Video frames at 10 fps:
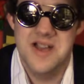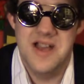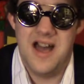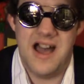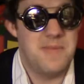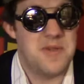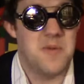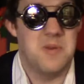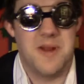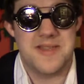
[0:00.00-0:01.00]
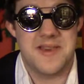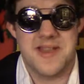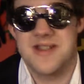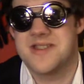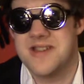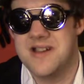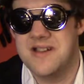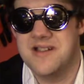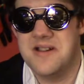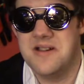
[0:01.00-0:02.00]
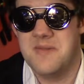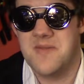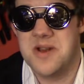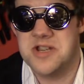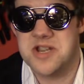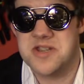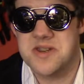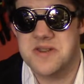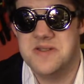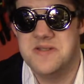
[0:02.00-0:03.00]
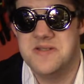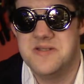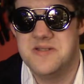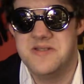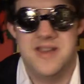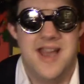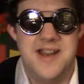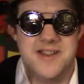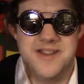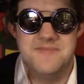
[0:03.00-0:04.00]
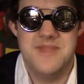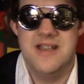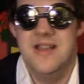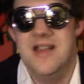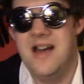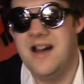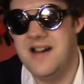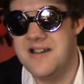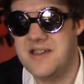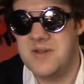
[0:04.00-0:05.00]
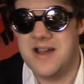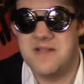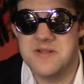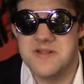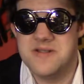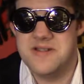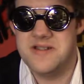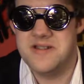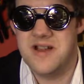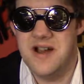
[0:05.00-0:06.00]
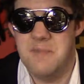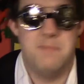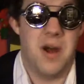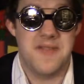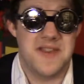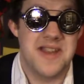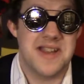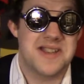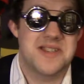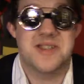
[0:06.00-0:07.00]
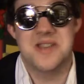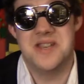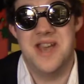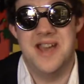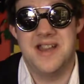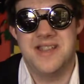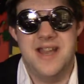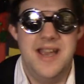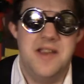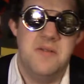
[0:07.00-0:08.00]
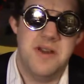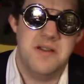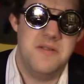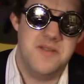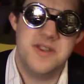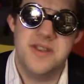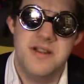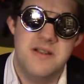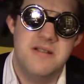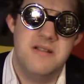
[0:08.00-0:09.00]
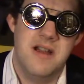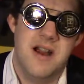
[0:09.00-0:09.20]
I'm not the one who bought the tickets, my friend Justin. Hey Justin. He went out and bought the tickets, and he said, hey, you want to go to this theater?